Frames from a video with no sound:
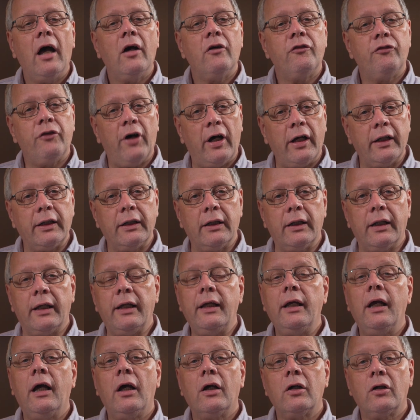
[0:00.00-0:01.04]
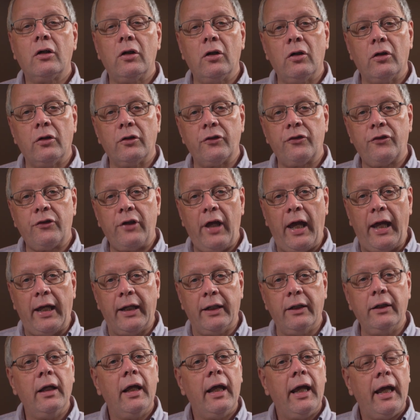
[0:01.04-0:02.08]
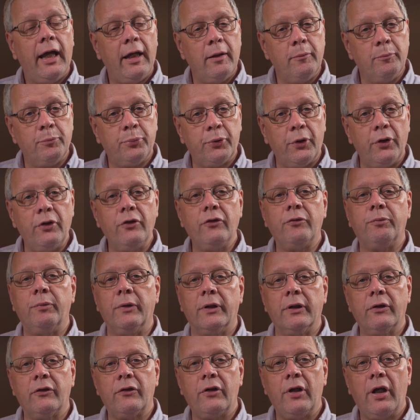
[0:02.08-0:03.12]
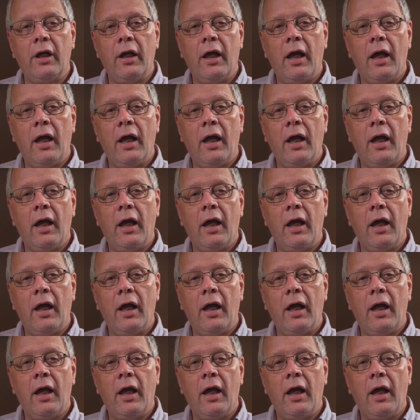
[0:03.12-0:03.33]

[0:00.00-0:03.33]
Finally, Clause 10, Improvement,